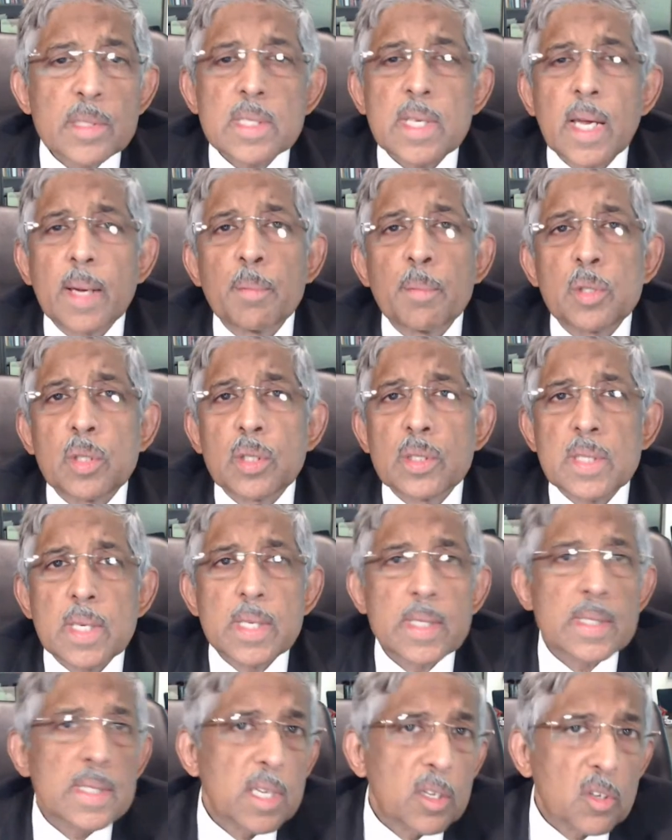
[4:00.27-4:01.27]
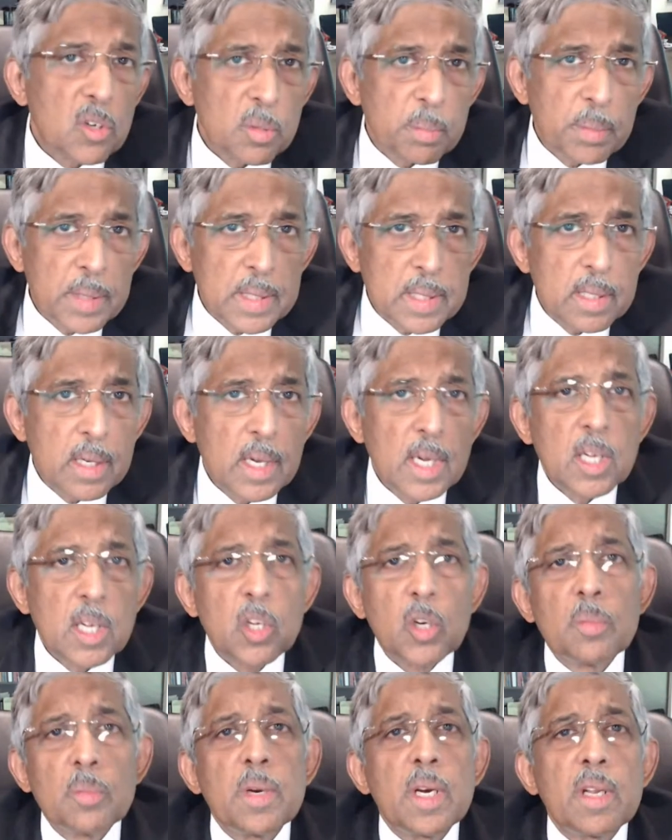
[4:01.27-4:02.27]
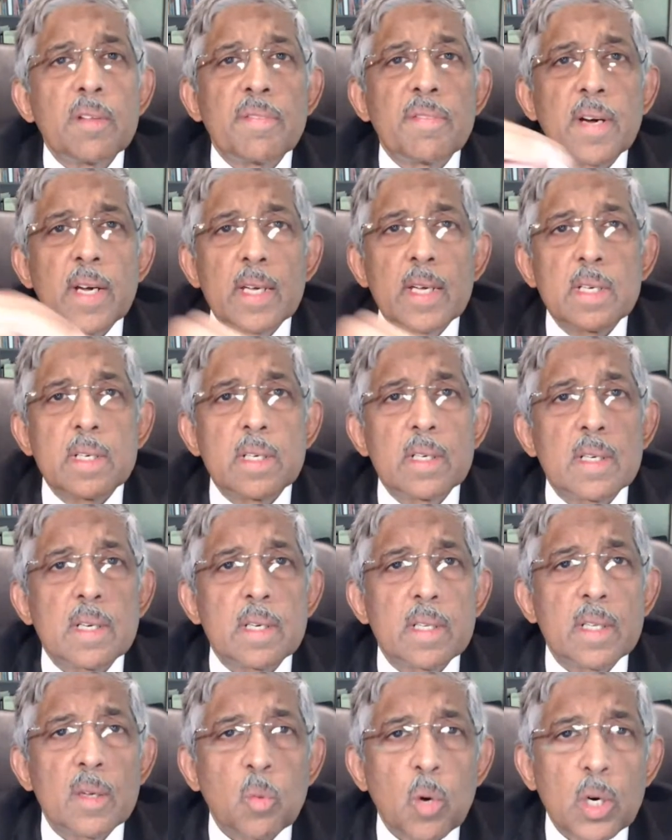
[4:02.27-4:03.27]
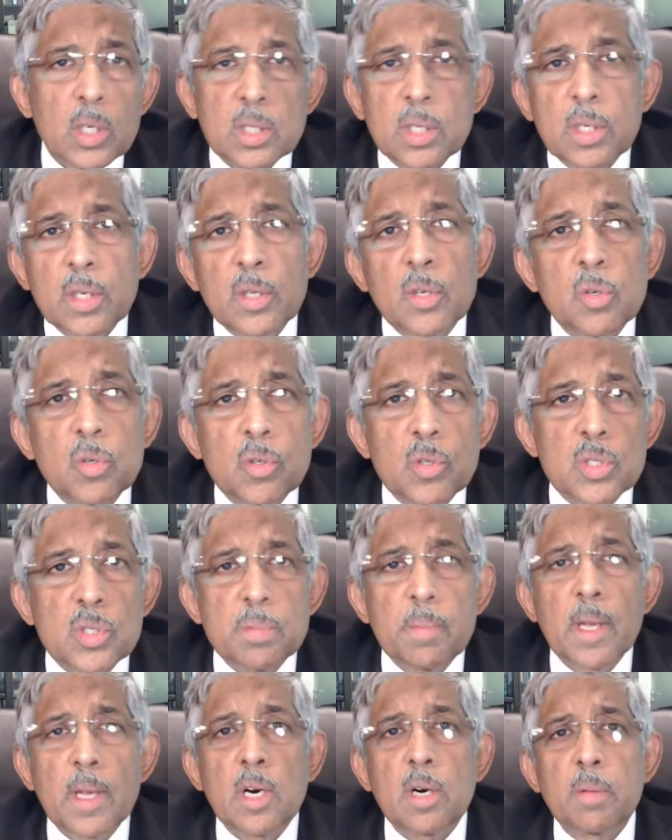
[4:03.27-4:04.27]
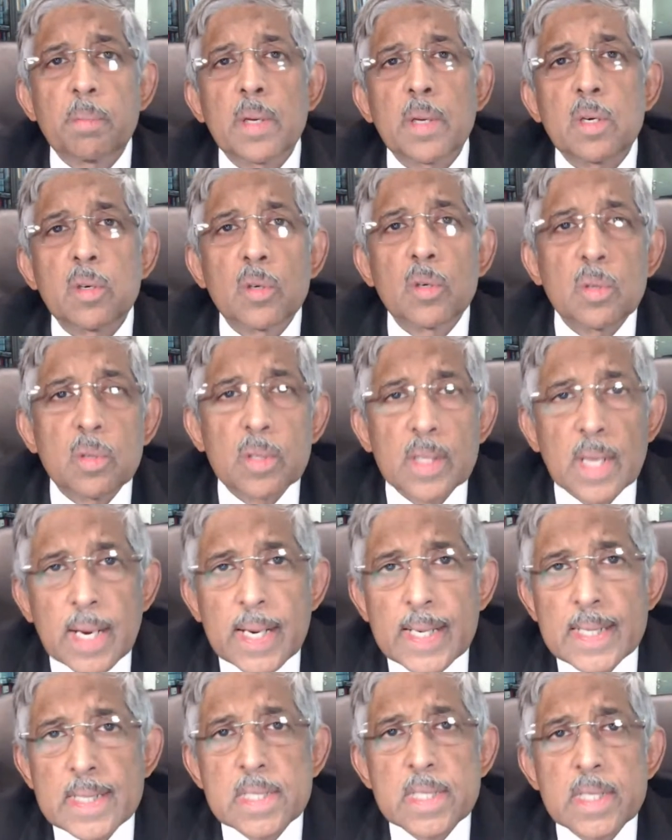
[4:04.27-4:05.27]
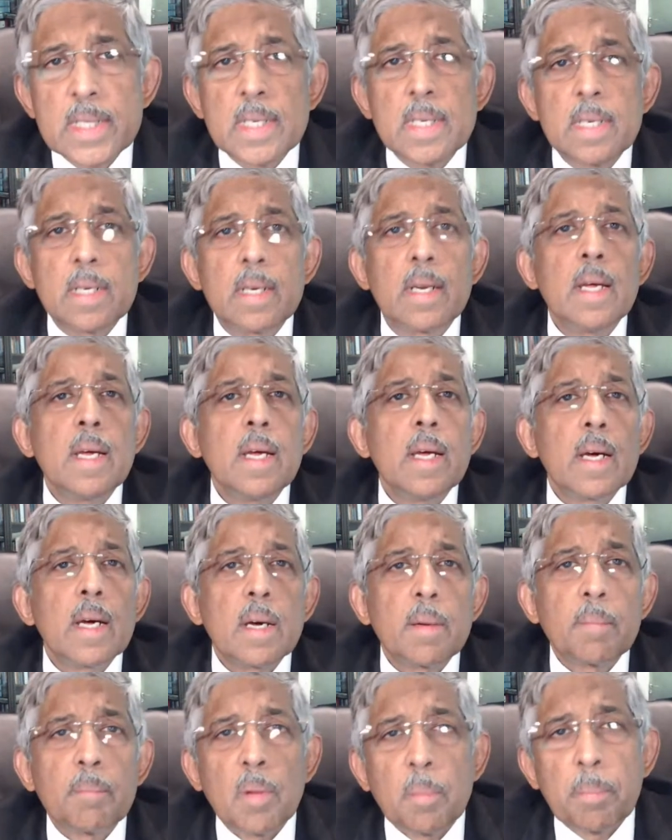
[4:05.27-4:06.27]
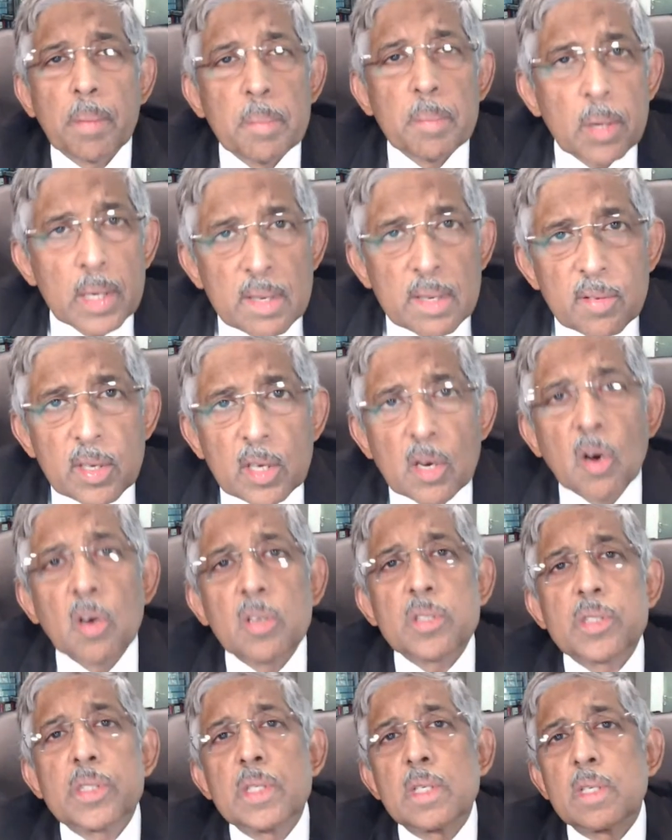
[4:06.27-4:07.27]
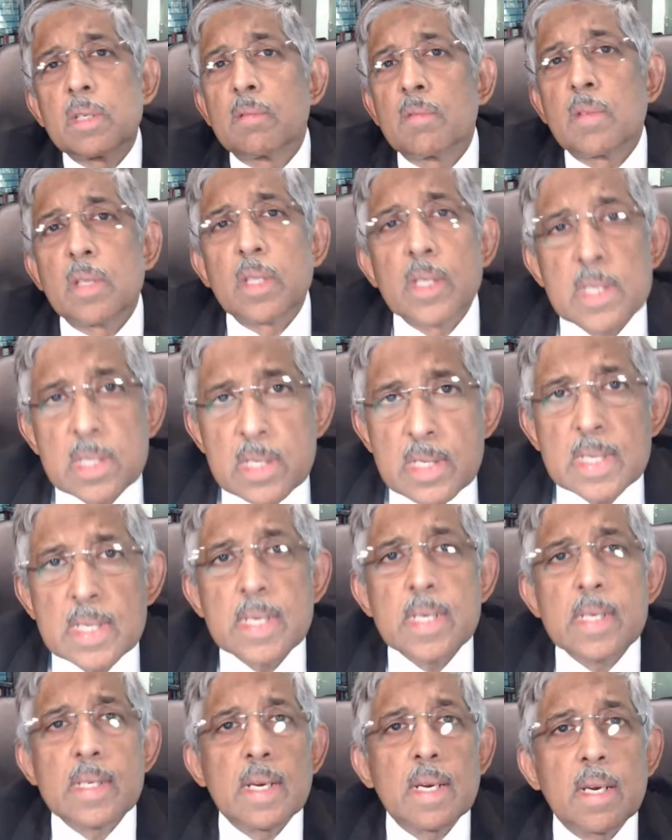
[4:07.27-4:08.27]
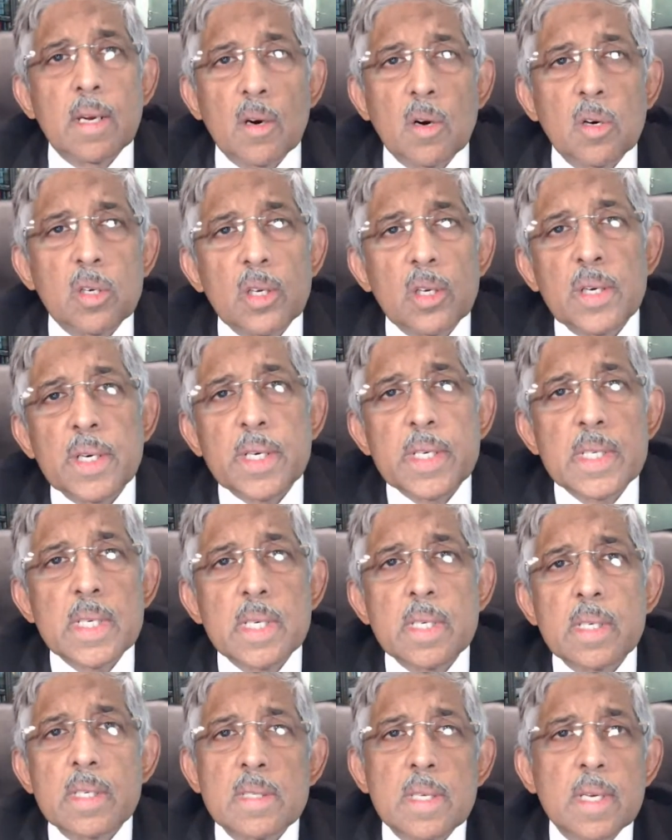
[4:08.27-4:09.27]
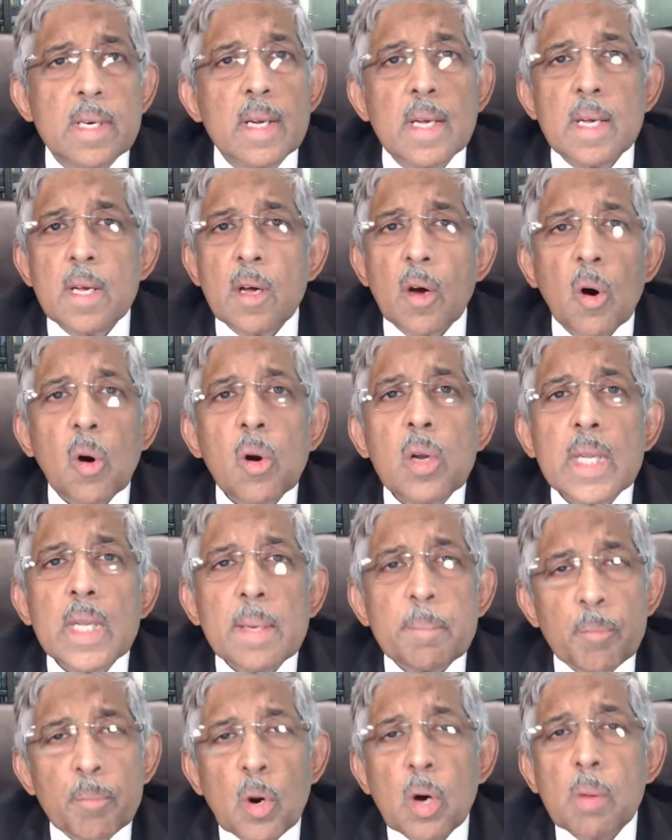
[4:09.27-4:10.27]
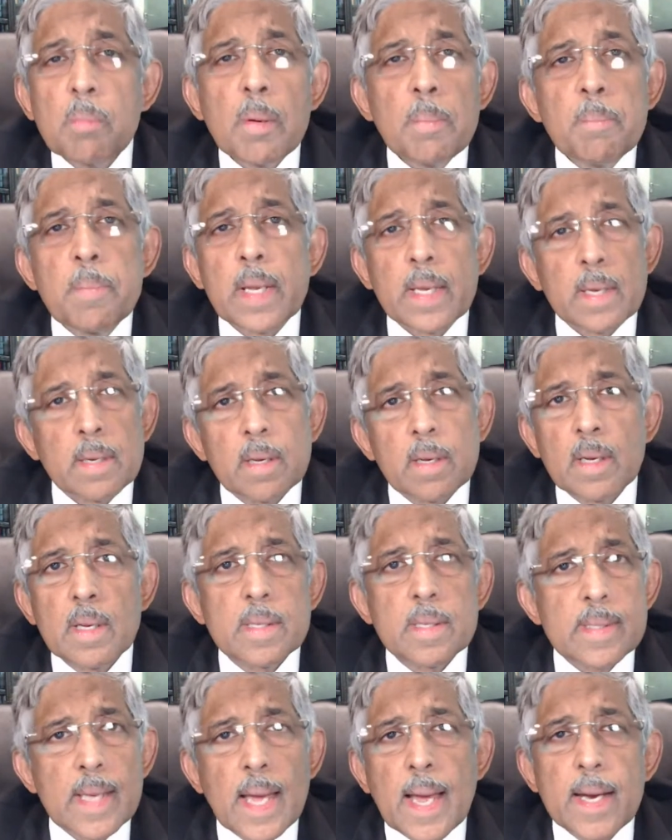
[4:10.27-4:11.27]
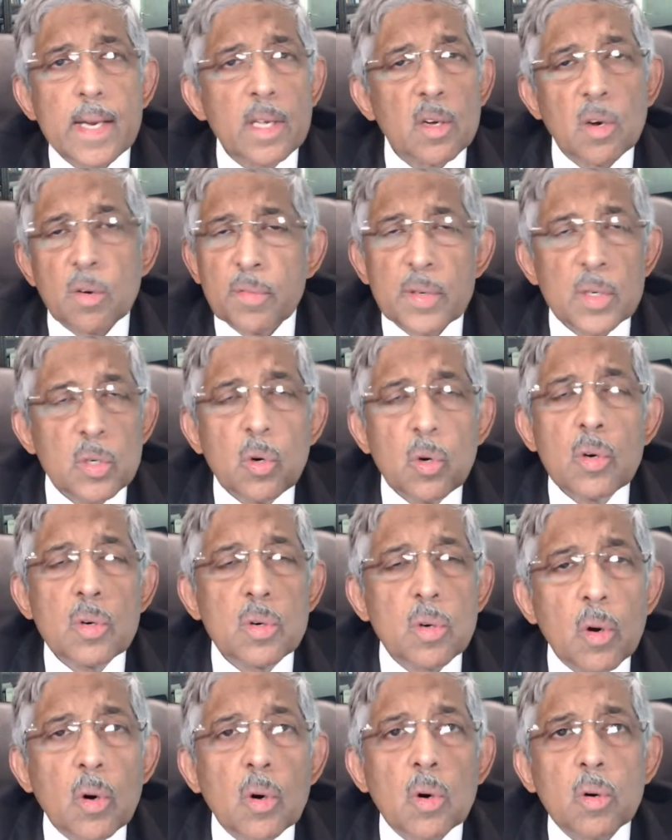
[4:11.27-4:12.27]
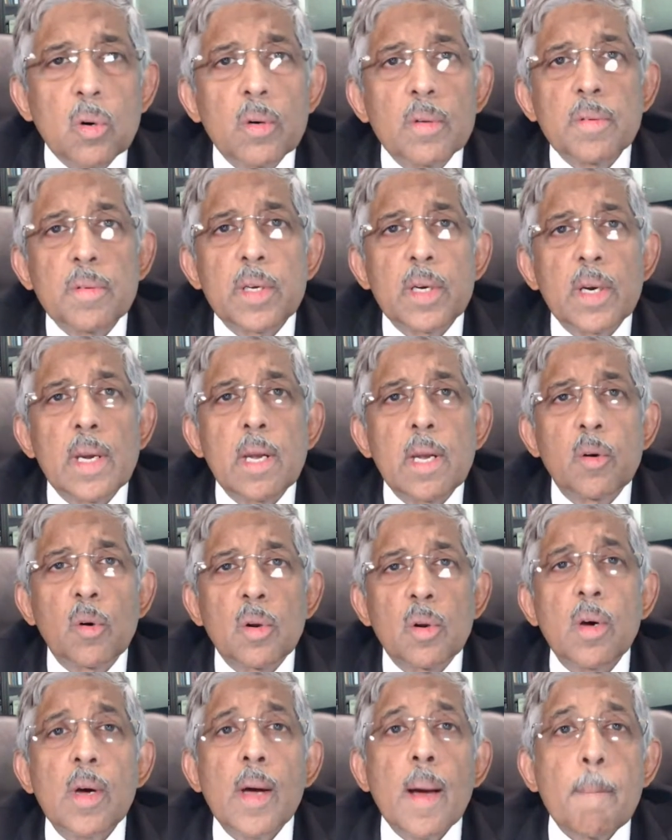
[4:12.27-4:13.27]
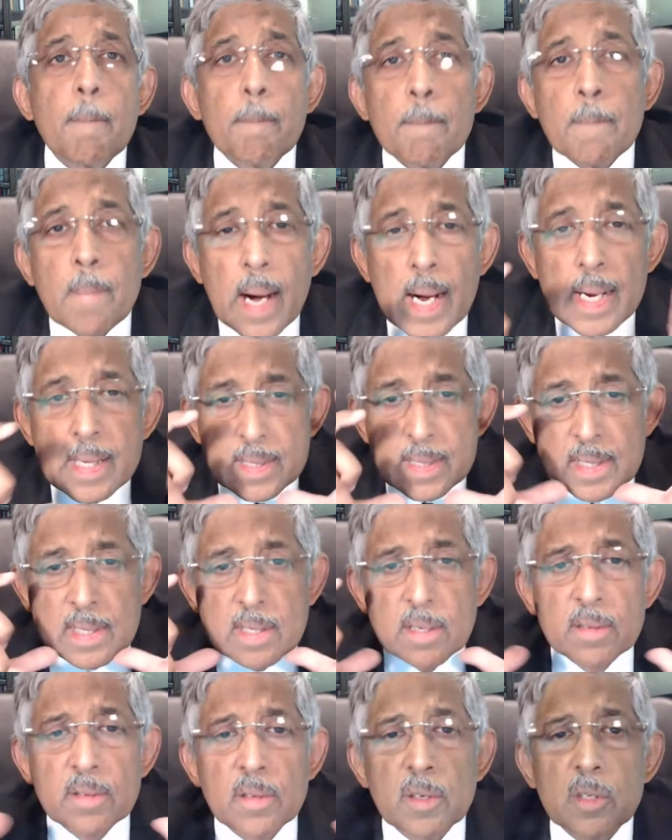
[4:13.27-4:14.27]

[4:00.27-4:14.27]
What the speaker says: just hypothesizing it could be the humidifier, the water used may not be good, the hygiene, people giving oxygen in the street and in auto rickshaws and all that probably is adding on. We don't know. We really don't know. Mask,